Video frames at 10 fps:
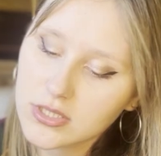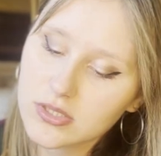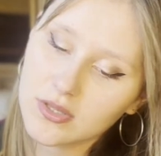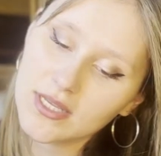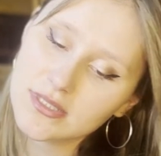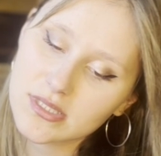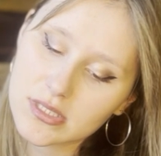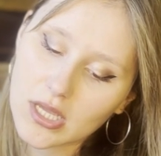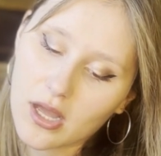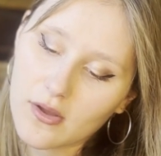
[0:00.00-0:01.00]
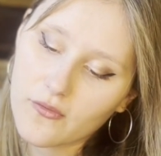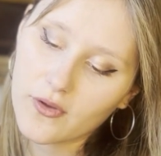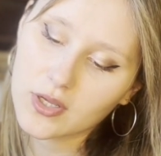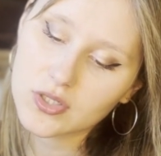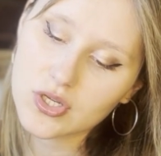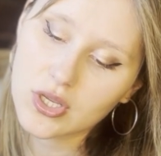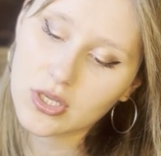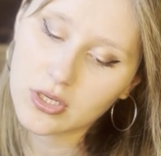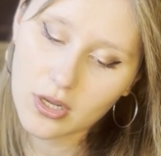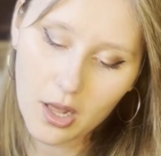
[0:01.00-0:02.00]
So that's
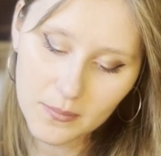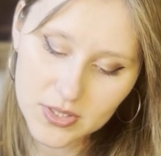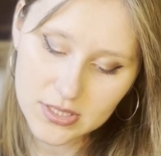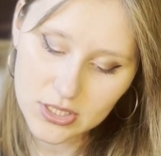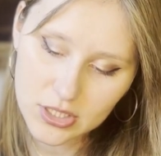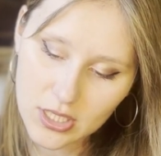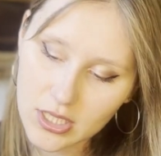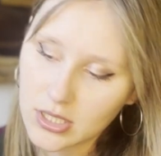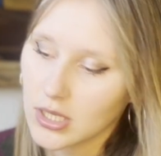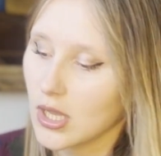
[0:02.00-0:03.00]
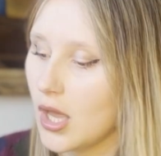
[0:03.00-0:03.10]
function composition.